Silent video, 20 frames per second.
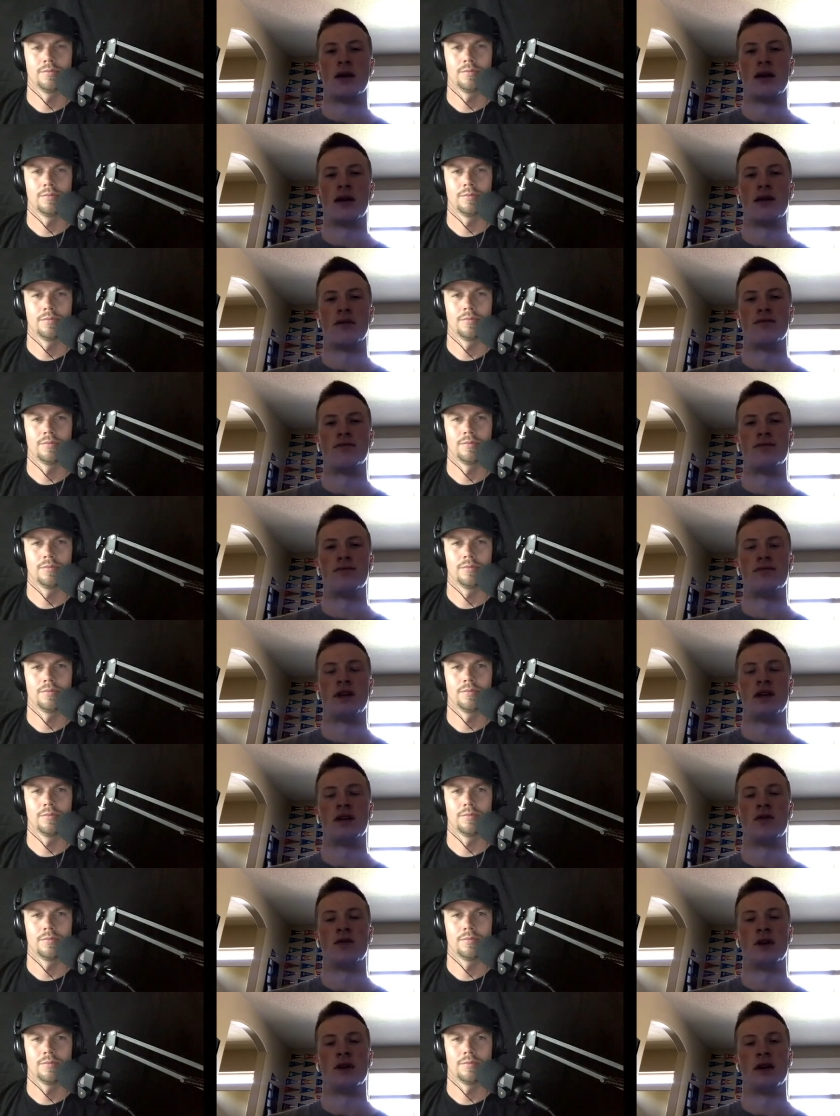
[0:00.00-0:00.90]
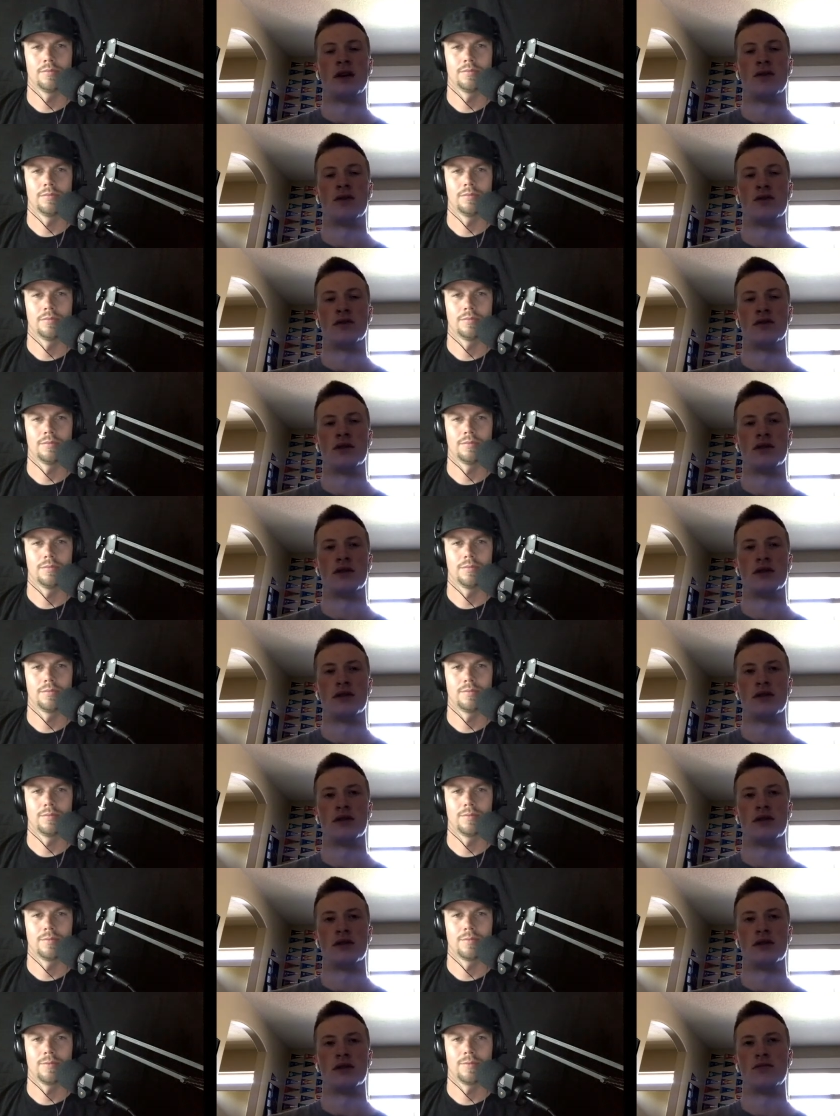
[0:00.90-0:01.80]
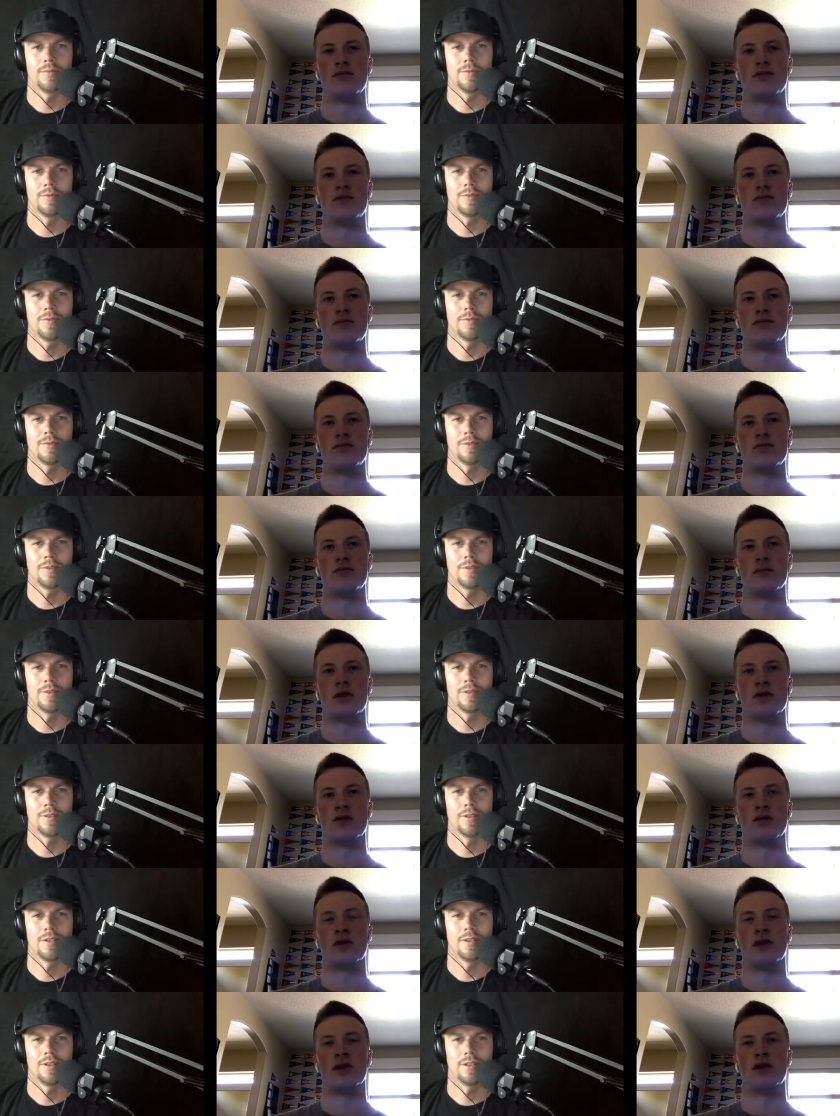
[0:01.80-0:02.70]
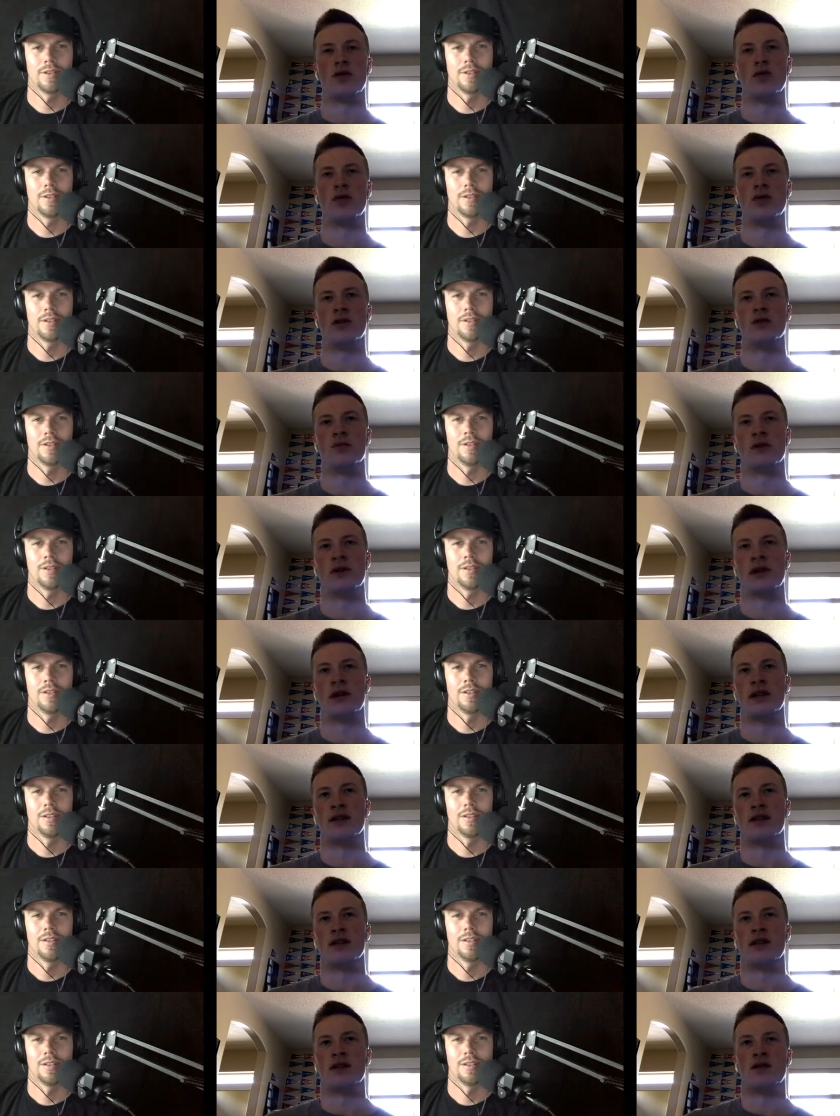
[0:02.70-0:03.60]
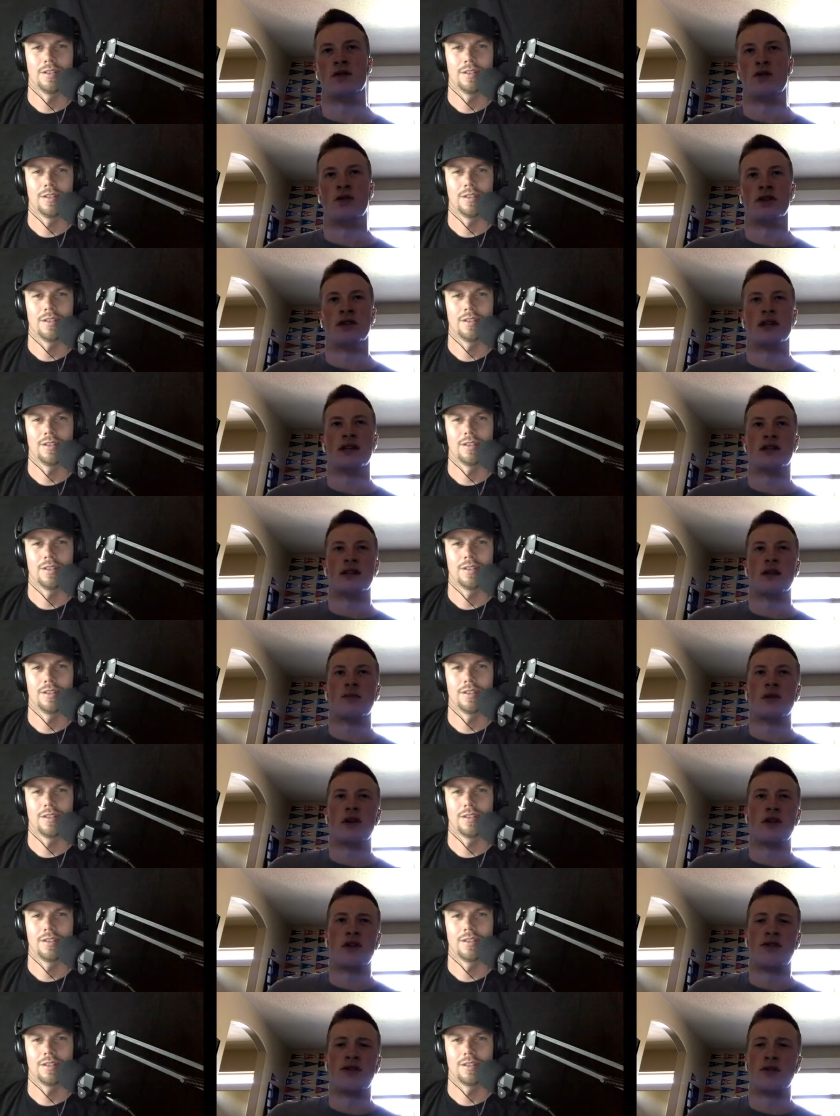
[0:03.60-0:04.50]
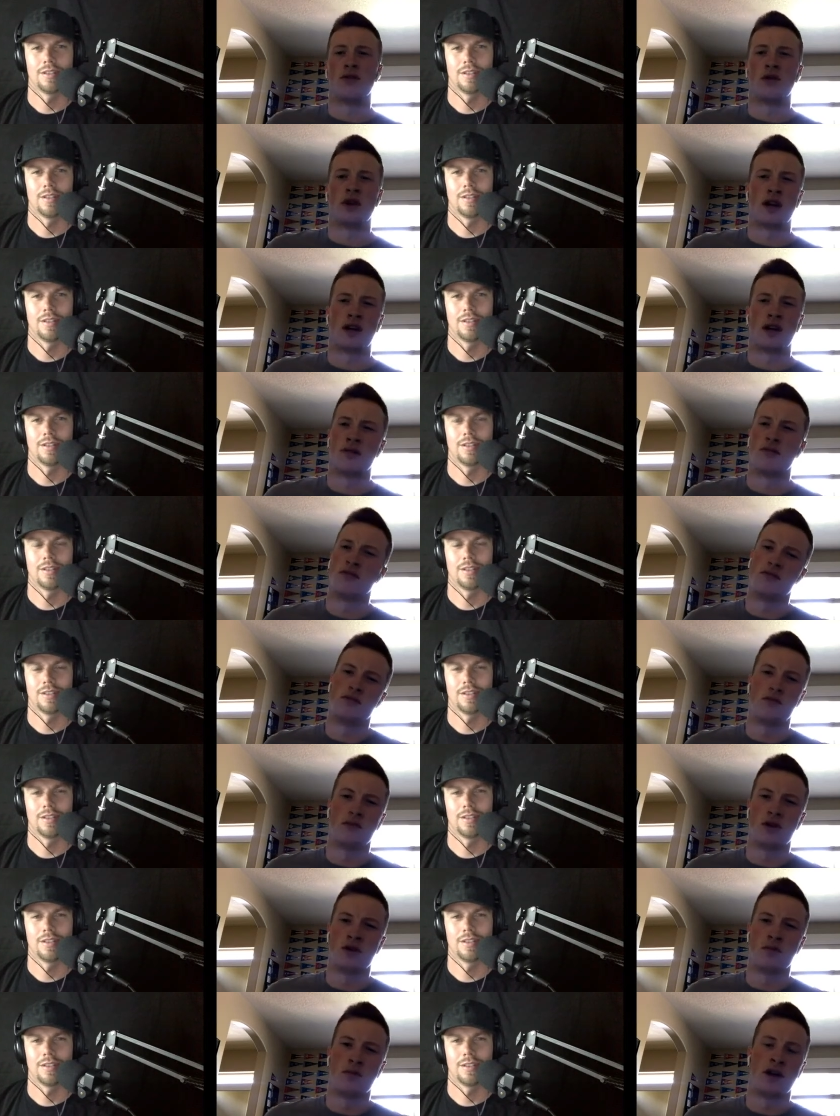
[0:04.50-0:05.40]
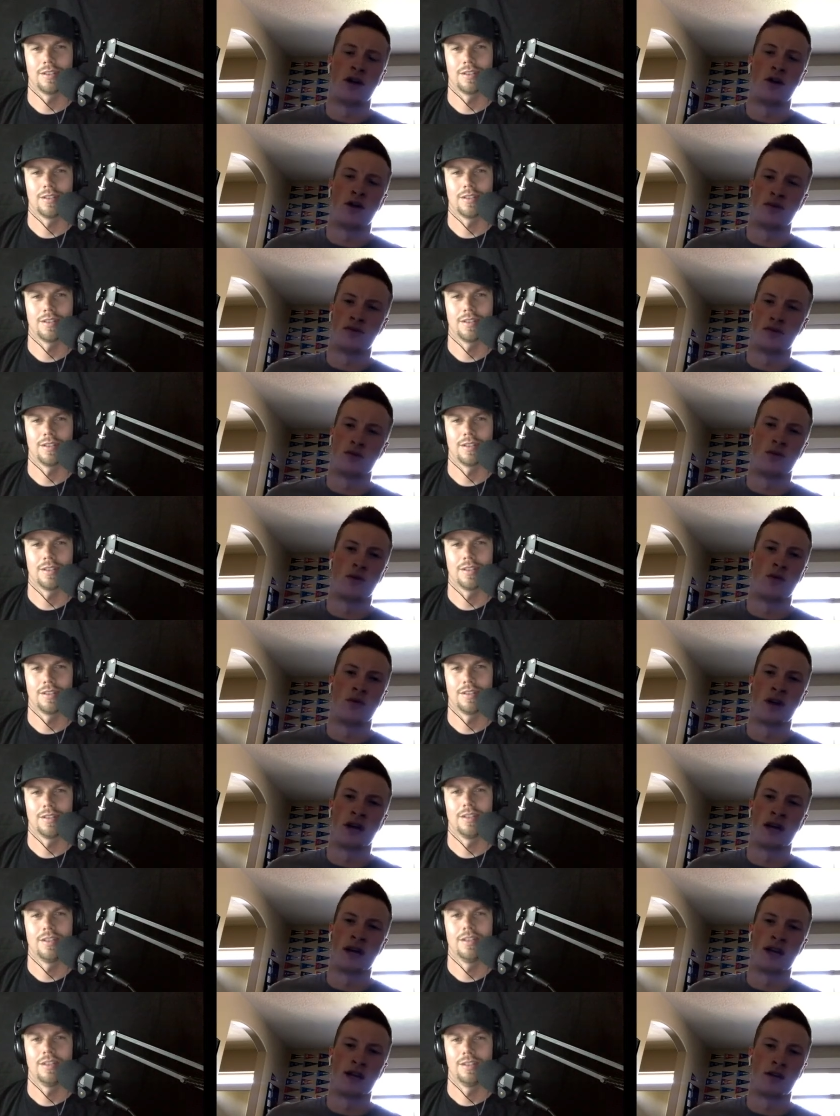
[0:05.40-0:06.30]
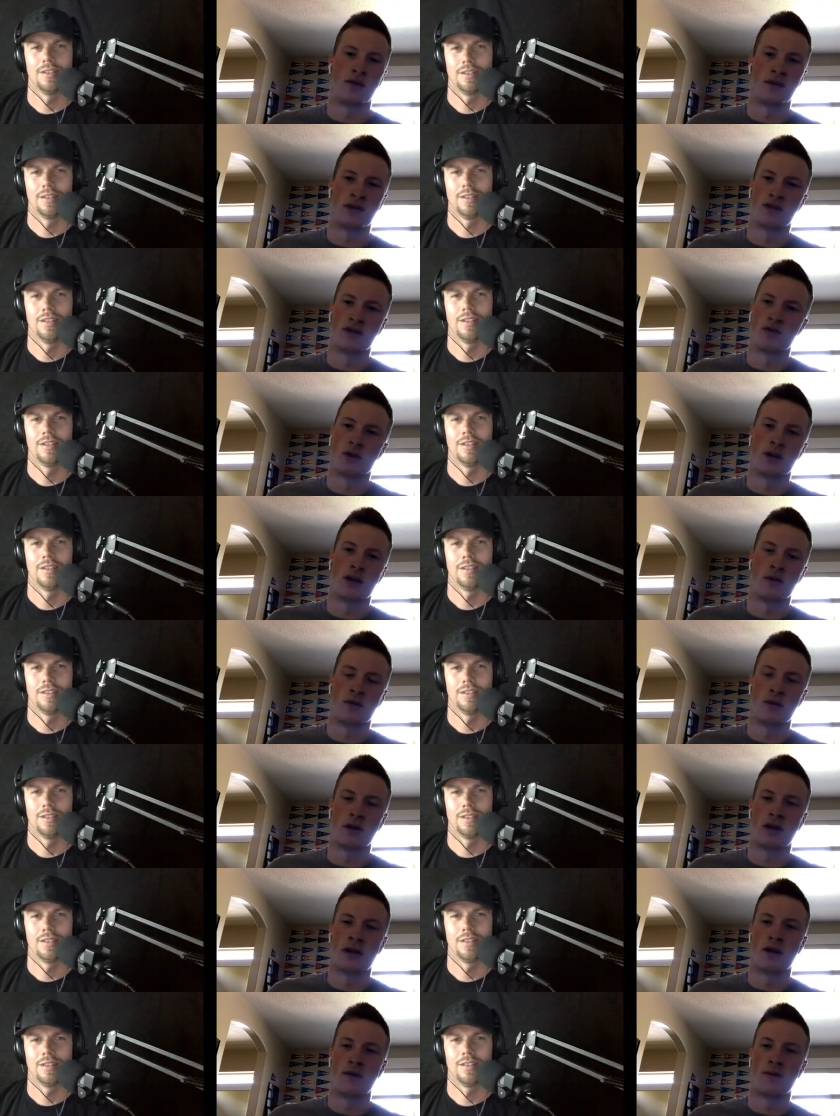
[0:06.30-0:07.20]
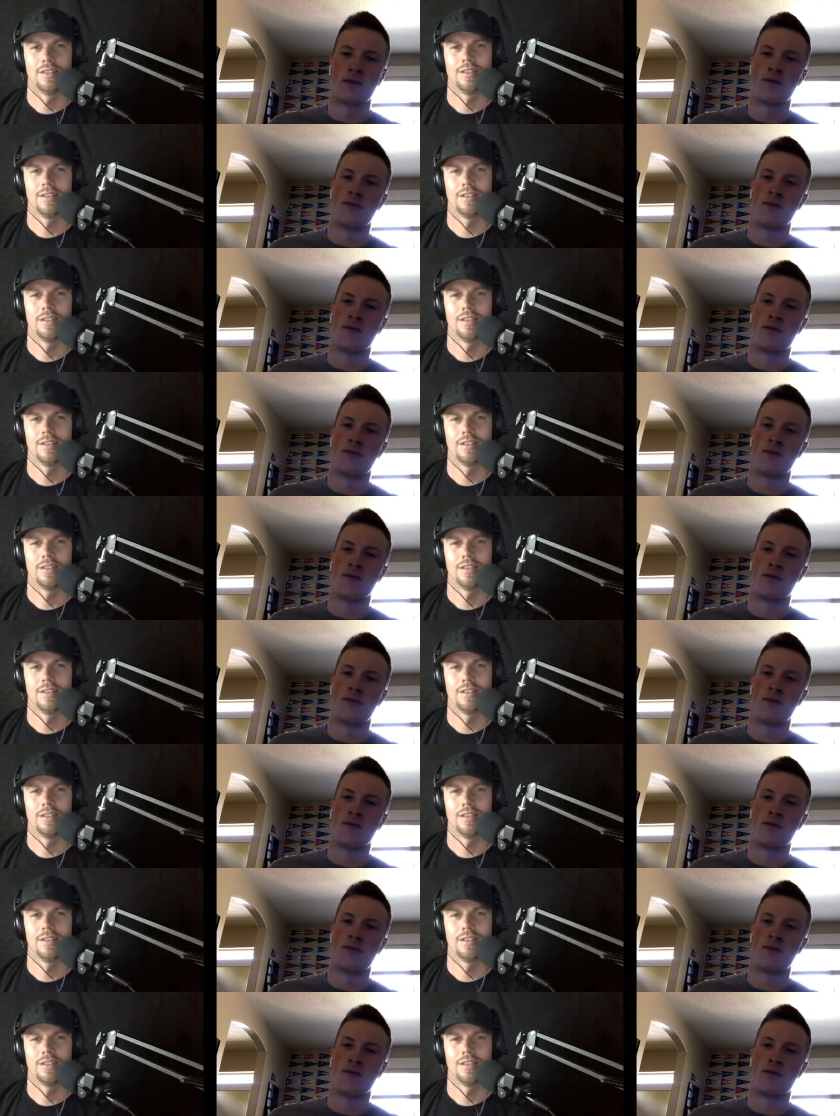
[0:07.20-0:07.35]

Speaker 1: yeah, anyway, it was just a really cool experience. And once I stepped on floor, I, all my nerves went away and I was just ready to play.